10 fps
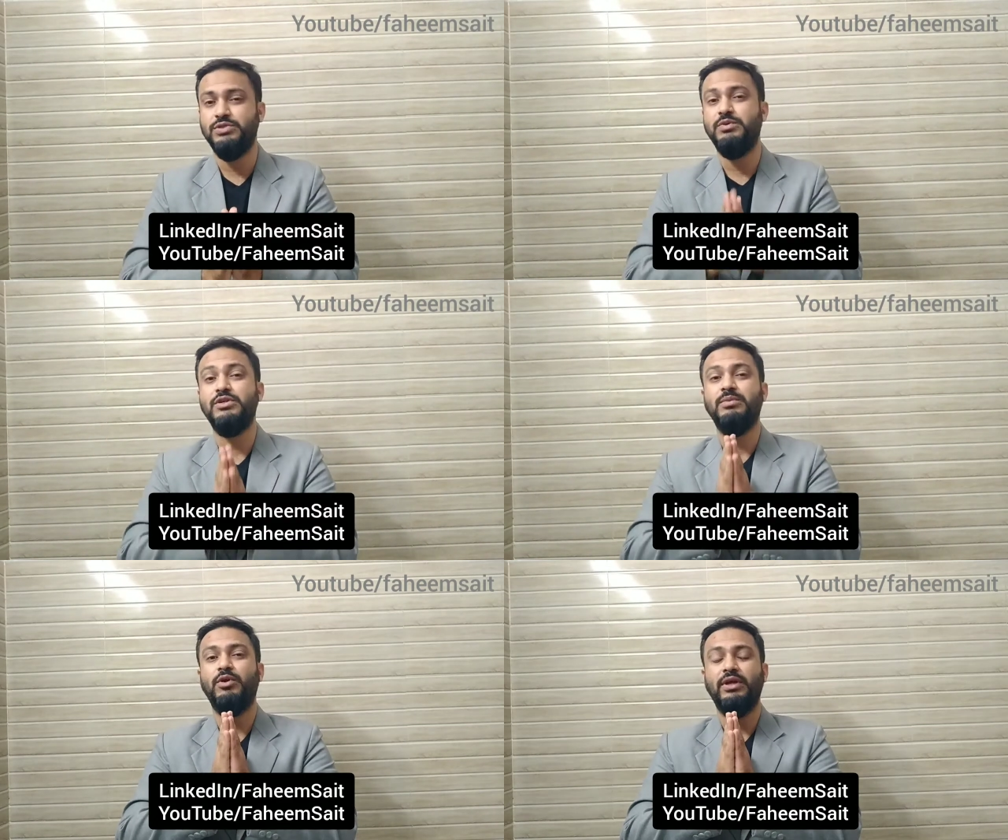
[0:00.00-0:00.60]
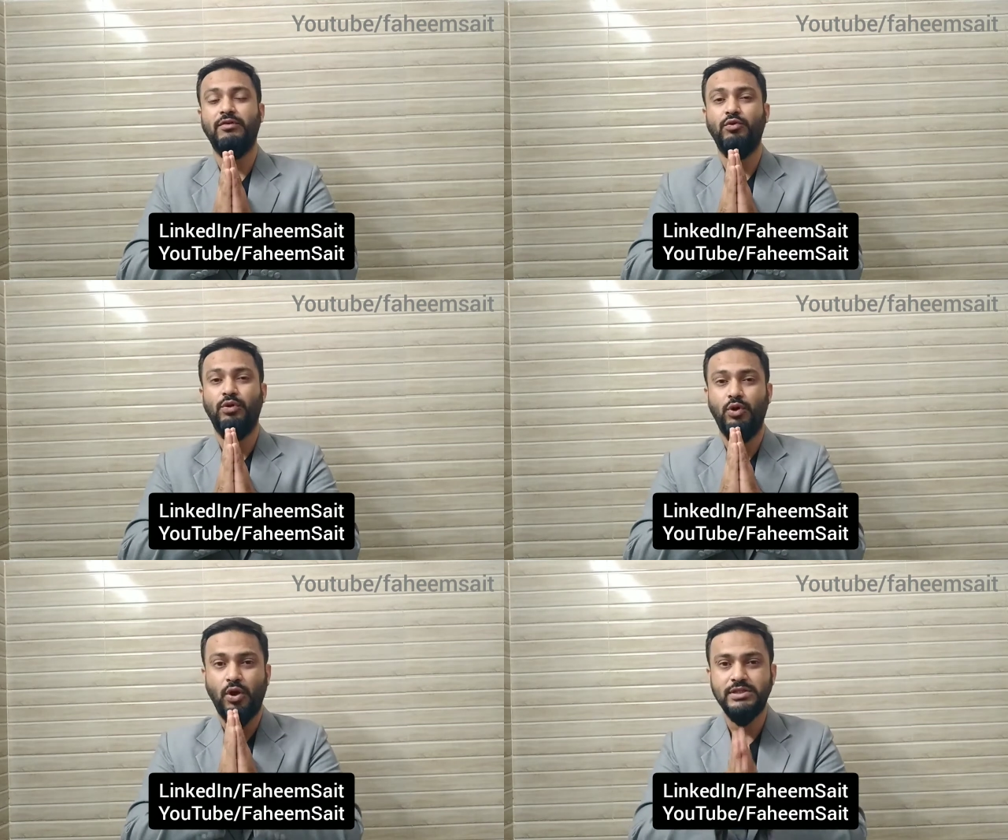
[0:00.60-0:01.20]
is because I'm going to give you
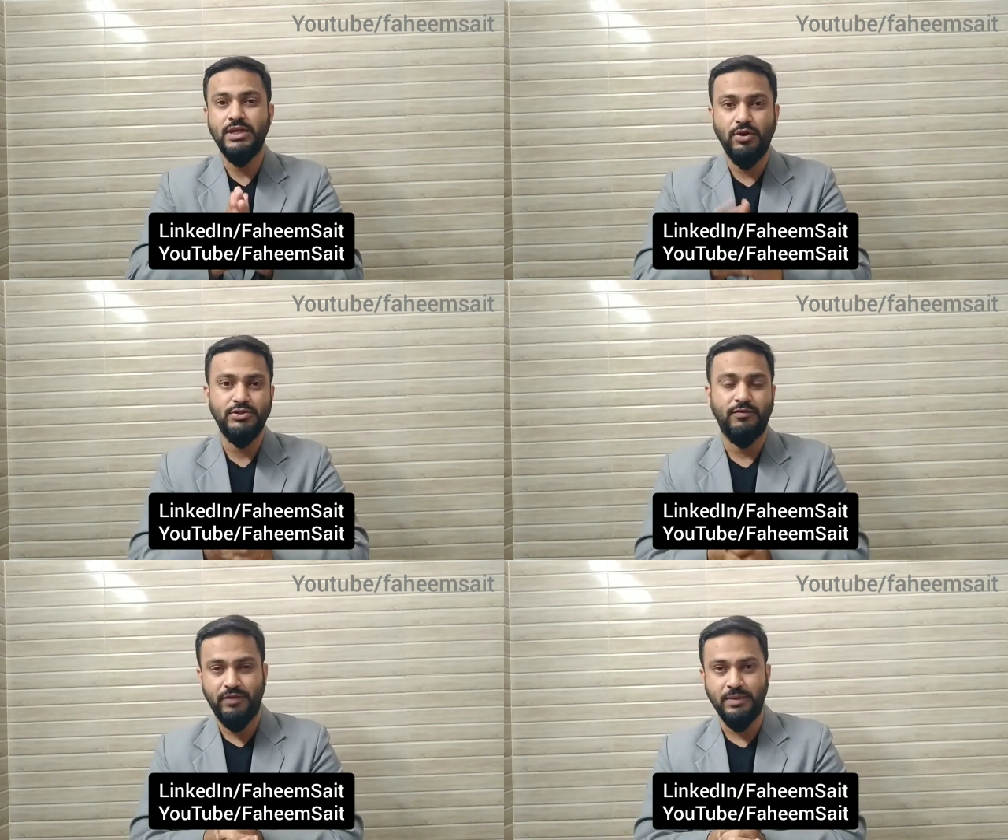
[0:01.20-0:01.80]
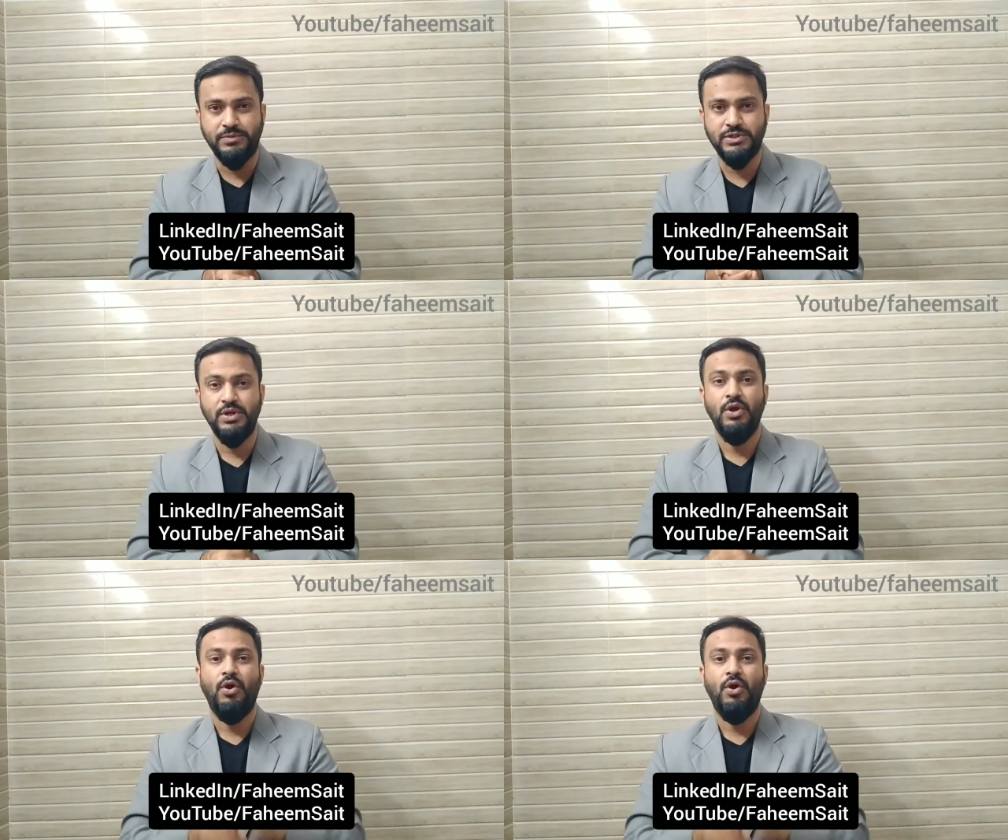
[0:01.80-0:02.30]
lots and lots of tips